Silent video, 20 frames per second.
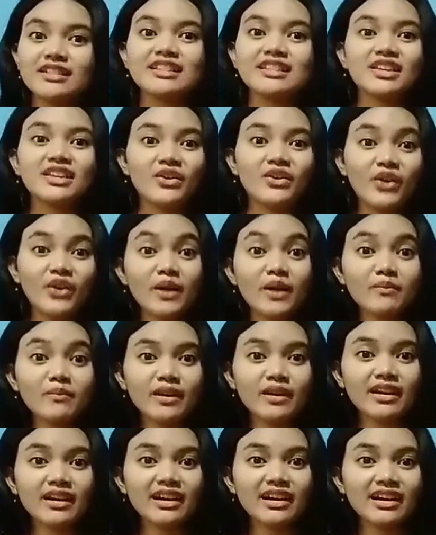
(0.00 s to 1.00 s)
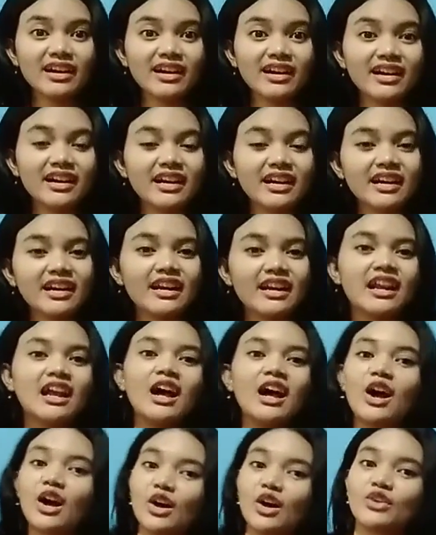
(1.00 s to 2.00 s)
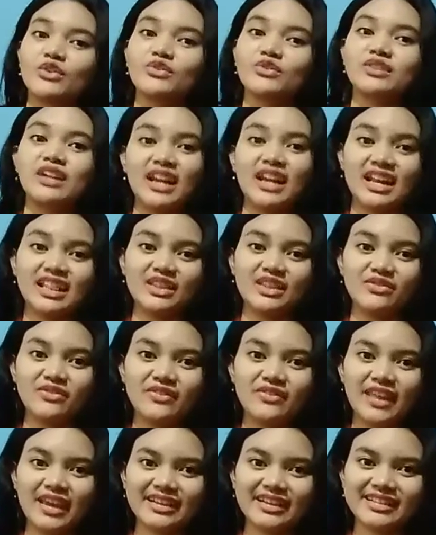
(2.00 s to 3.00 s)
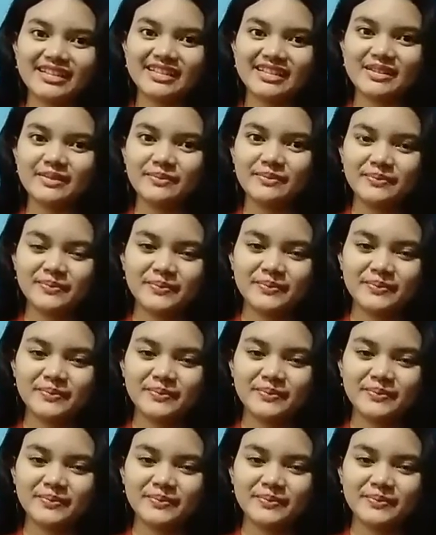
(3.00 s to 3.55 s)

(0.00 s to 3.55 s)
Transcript: the grammar of narrative text.